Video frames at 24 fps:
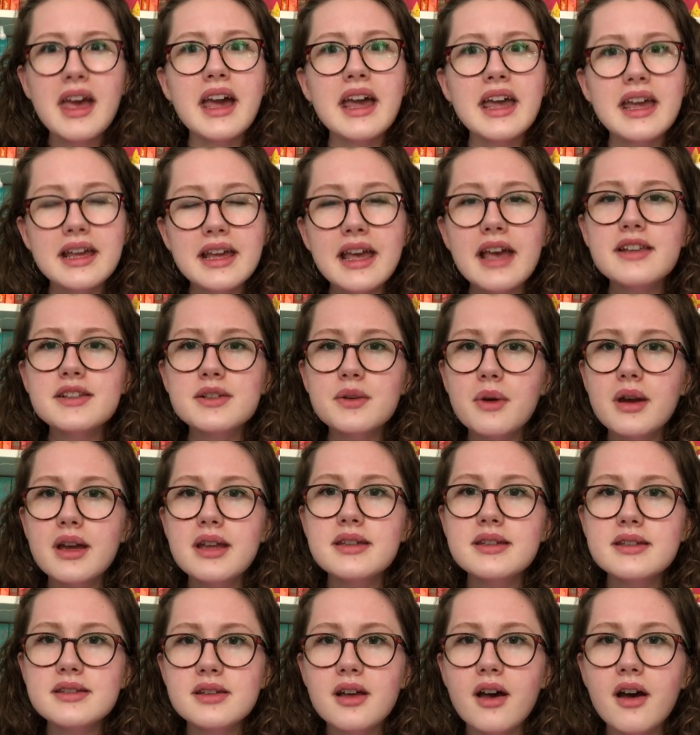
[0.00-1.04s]
it gets quite
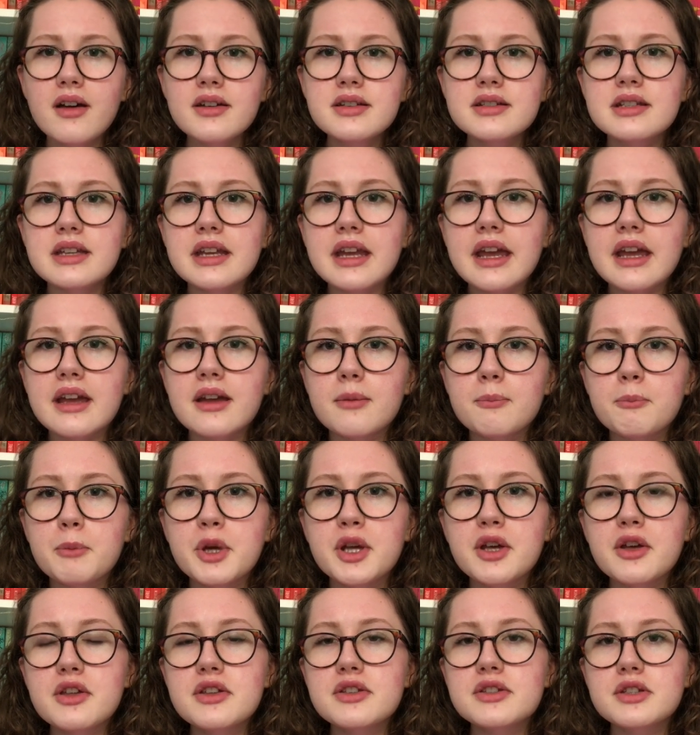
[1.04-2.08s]
disheartening,
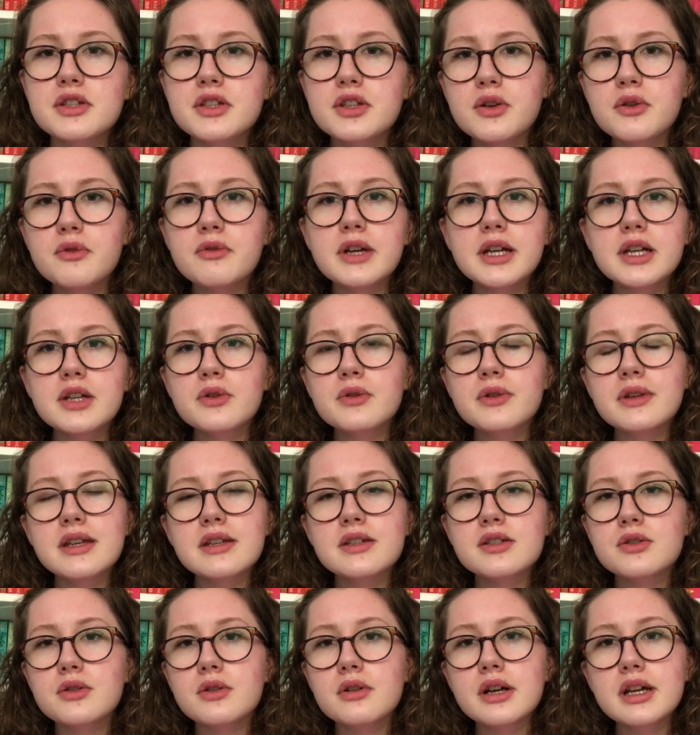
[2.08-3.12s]
because you read all these
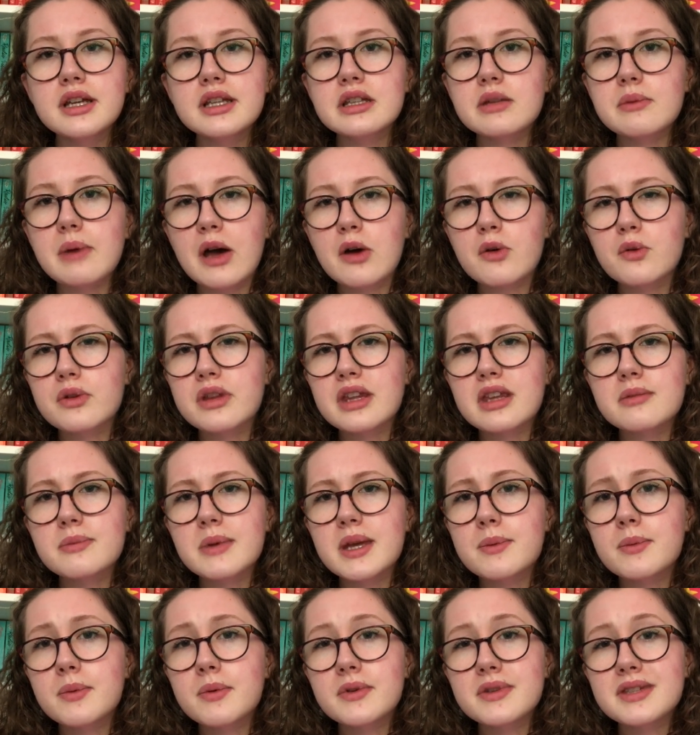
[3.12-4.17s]
stories about all these
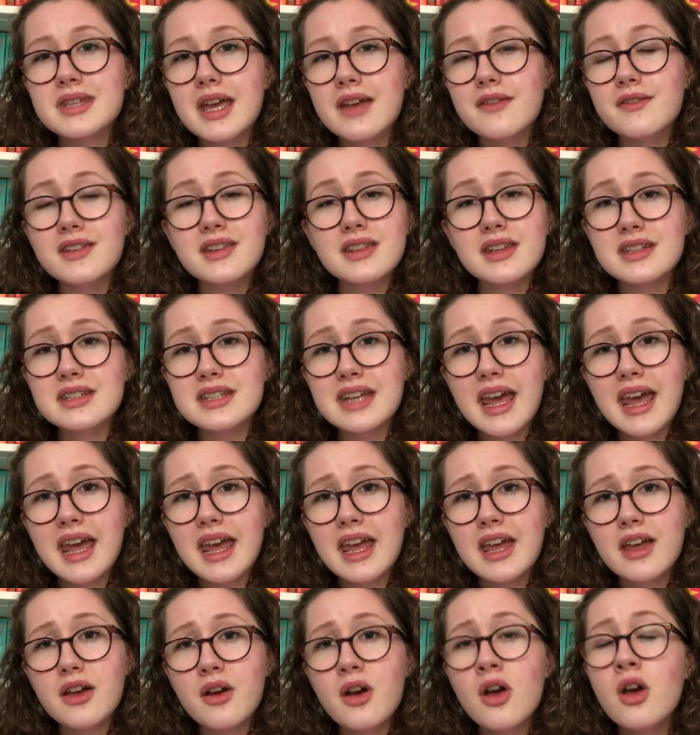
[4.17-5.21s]
people saving the
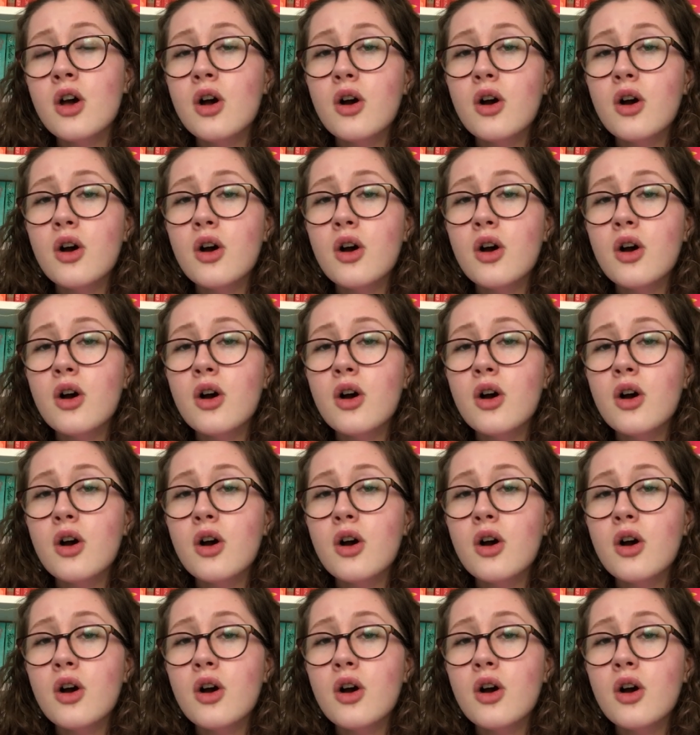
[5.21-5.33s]
day